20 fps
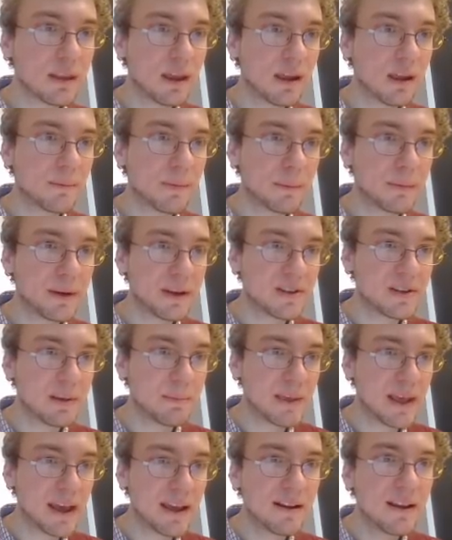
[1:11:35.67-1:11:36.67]
I'm going to
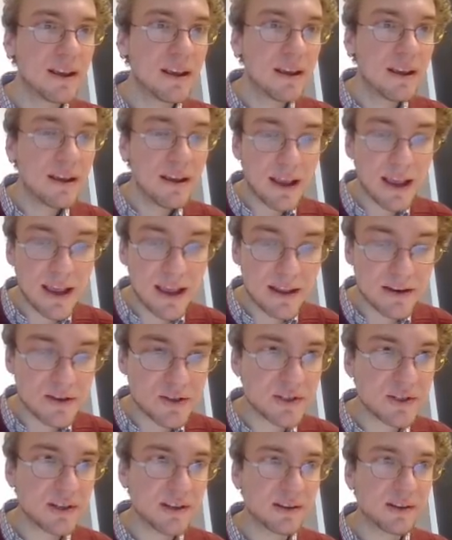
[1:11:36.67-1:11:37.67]
skip that. And
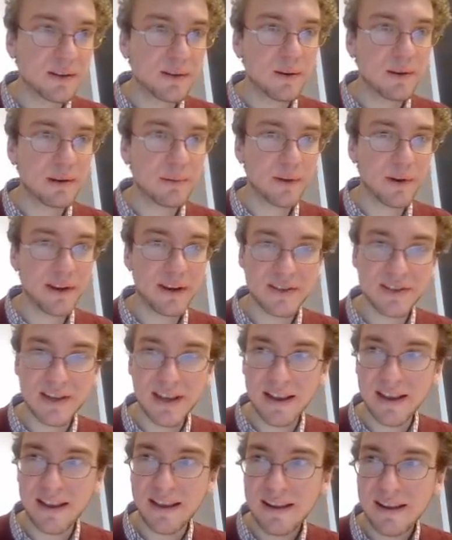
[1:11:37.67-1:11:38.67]
just to conclude, I'm going to
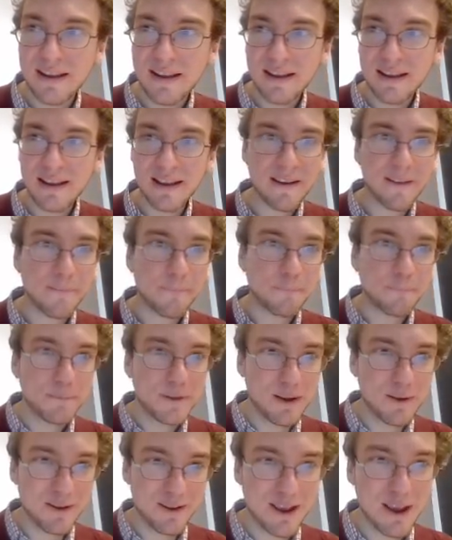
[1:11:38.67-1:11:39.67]
say,
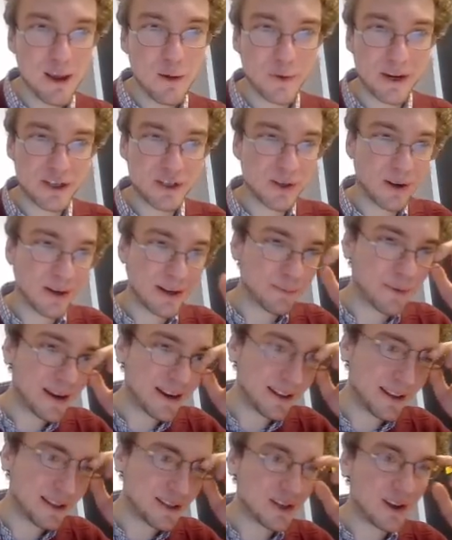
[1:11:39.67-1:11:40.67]
when I started
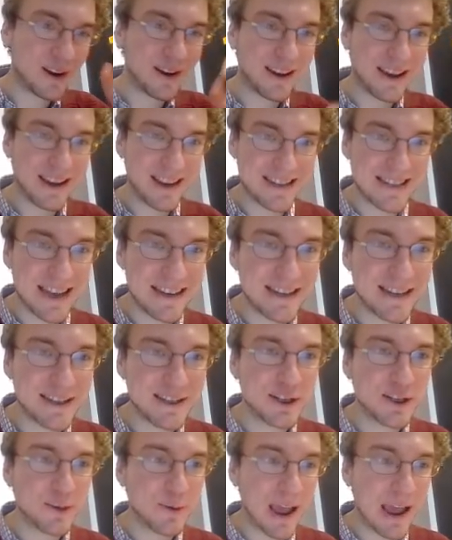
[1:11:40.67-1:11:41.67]
writing this talk, I
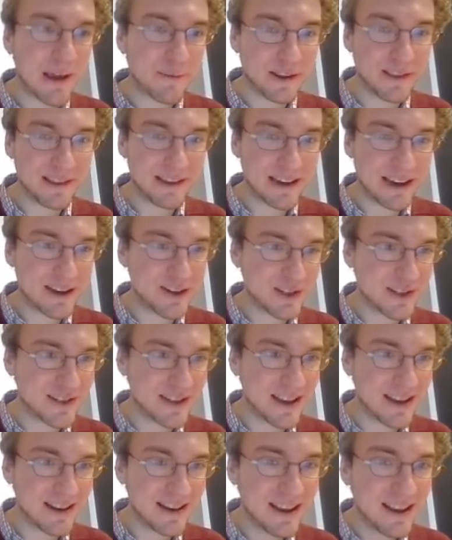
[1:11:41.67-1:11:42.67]
intended to do everything I just
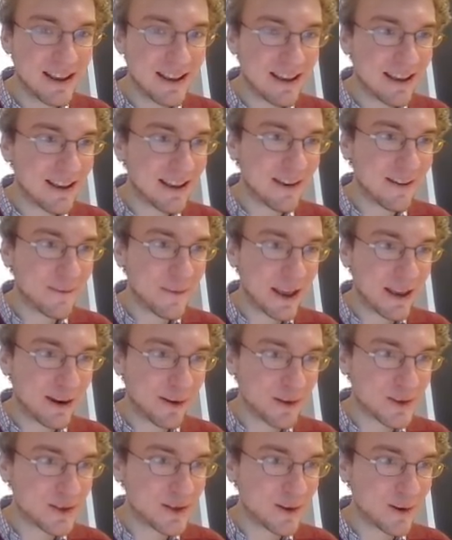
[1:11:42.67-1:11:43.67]
said, and
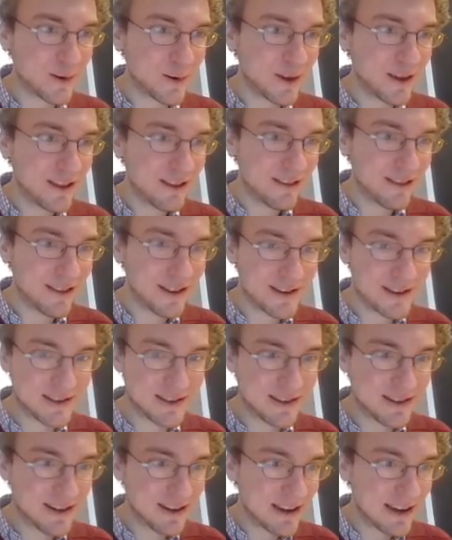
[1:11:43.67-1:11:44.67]
also
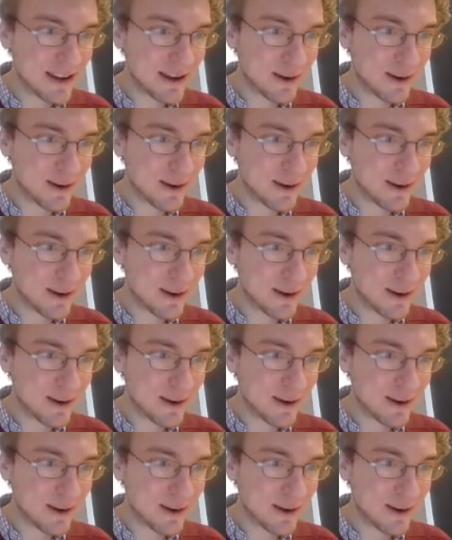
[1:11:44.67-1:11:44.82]
this,